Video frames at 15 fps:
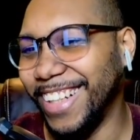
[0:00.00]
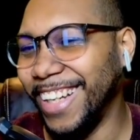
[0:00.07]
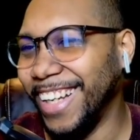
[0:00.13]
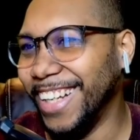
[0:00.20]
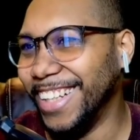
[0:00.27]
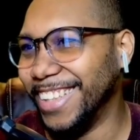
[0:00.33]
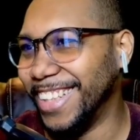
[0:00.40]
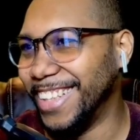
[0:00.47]

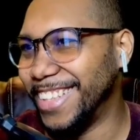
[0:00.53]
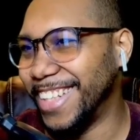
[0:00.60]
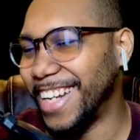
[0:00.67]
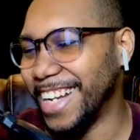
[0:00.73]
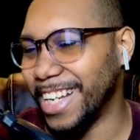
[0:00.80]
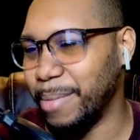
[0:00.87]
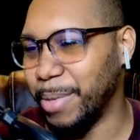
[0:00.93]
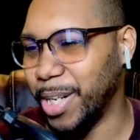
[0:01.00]
Didn't see that
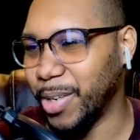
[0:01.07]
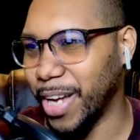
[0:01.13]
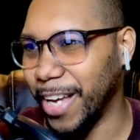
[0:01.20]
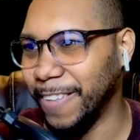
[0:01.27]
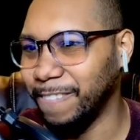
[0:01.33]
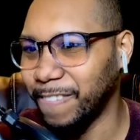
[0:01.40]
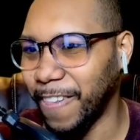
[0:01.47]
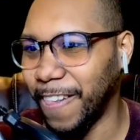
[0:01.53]
coming. Okay.
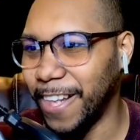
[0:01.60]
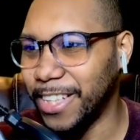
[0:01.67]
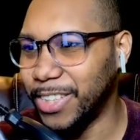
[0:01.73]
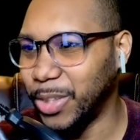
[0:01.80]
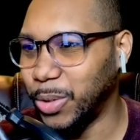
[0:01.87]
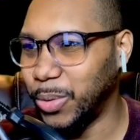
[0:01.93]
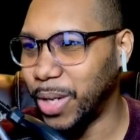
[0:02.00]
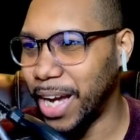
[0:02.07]

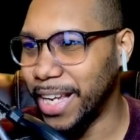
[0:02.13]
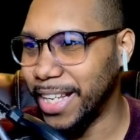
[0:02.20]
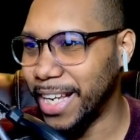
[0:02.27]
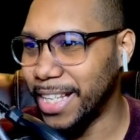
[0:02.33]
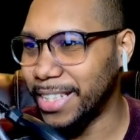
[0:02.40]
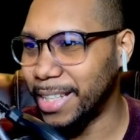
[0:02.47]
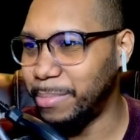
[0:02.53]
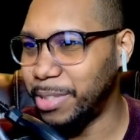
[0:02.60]
So I
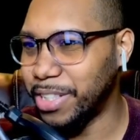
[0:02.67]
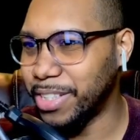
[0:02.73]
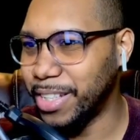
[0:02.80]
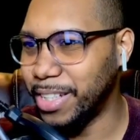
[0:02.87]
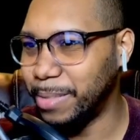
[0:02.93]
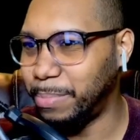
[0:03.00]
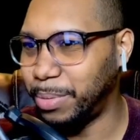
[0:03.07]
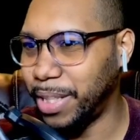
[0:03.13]
guess I'm just going
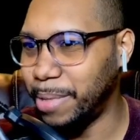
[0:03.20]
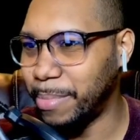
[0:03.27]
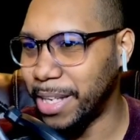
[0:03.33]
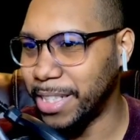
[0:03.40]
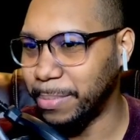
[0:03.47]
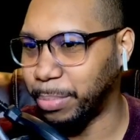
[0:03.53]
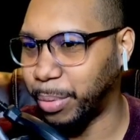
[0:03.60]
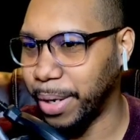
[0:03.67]
to play my
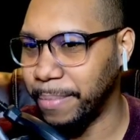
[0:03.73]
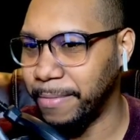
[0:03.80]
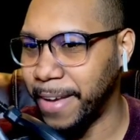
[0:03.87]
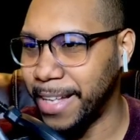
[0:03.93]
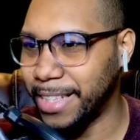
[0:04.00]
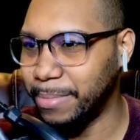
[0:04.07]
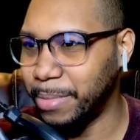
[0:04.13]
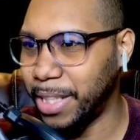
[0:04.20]
Supreme
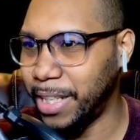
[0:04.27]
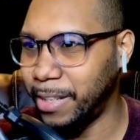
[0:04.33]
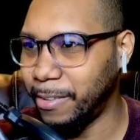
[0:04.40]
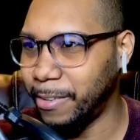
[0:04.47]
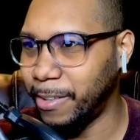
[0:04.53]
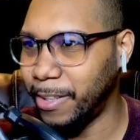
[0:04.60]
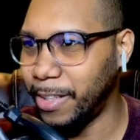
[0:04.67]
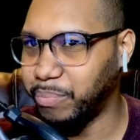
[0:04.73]
Phantom
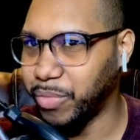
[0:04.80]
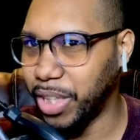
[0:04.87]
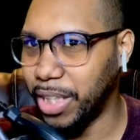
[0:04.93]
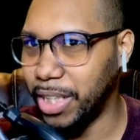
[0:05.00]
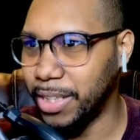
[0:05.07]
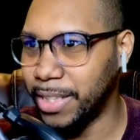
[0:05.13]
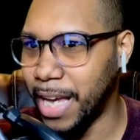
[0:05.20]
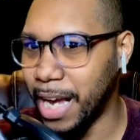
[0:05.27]
here.
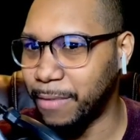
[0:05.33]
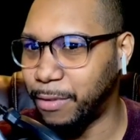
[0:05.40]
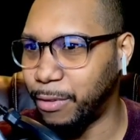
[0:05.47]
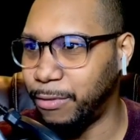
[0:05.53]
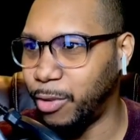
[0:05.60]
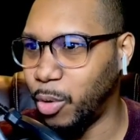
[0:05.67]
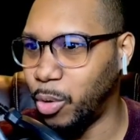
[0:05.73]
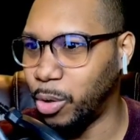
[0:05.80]
Attack for
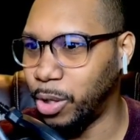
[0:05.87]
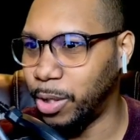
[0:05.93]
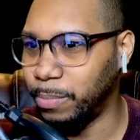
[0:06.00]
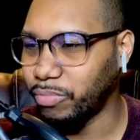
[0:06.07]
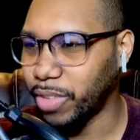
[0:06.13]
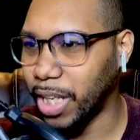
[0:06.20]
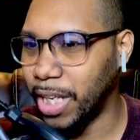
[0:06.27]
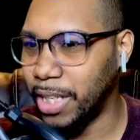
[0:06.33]
4,
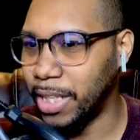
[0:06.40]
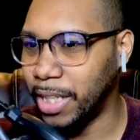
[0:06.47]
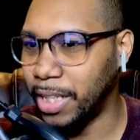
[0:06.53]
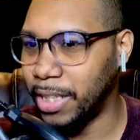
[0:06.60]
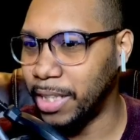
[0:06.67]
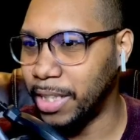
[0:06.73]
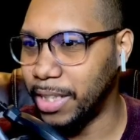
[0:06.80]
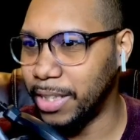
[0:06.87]
and
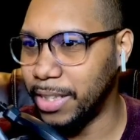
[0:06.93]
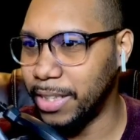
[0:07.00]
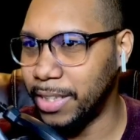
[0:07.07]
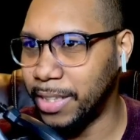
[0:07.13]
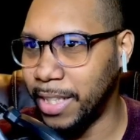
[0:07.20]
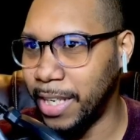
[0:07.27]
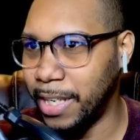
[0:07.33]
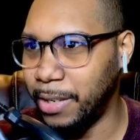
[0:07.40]
then...
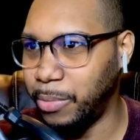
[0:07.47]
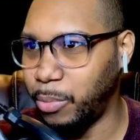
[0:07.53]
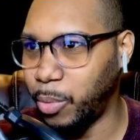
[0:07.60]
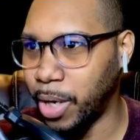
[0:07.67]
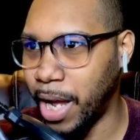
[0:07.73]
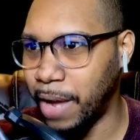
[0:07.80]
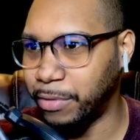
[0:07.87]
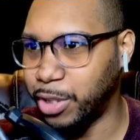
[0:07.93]
see what I
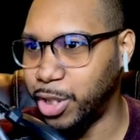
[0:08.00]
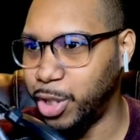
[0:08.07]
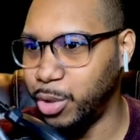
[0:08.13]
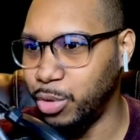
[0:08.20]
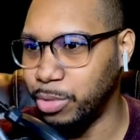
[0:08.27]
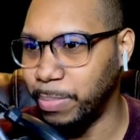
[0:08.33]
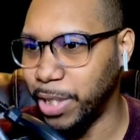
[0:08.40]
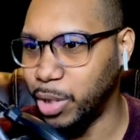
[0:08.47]
have to
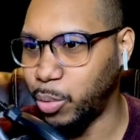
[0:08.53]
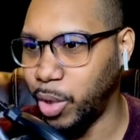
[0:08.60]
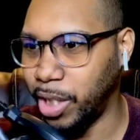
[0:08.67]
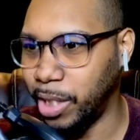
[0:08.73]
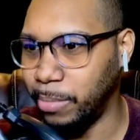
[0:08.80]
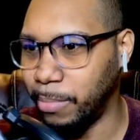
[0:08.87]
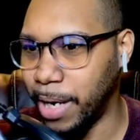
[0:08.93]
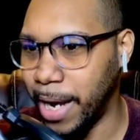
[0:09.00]
choose between
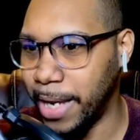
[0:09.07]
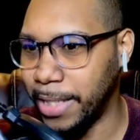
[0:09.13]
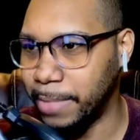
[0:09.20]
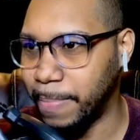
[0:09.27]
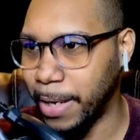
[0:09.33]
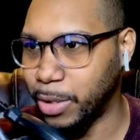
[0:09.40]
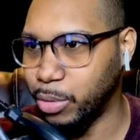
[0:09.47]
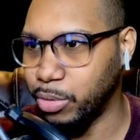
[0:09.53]
my
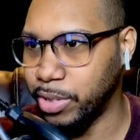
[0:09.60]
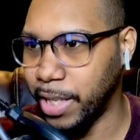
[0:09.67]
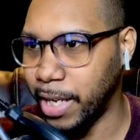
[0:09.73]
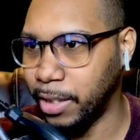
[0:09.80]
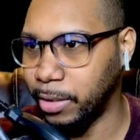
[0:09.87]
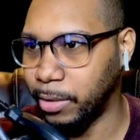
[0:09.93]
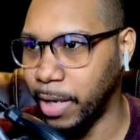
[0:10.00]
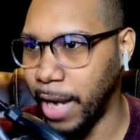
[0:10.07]
Spectral
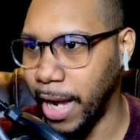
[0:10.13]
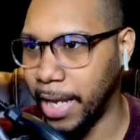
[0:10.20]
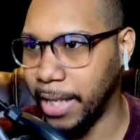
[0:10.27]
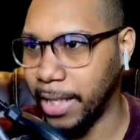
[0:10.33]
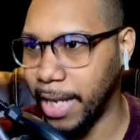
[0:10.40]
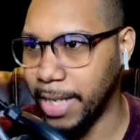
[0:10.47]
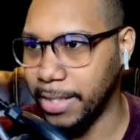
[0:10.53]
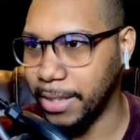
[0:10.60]
Sailor and
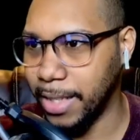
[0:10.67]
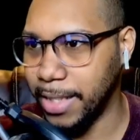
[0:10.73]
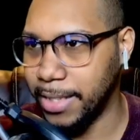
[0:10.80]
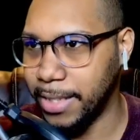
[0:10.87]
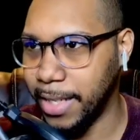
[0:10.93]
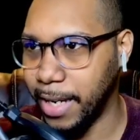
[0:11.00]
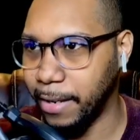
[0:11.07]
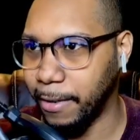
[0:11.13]
Geistlight
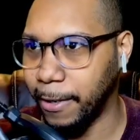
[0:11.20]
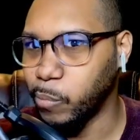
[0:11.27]
Snare.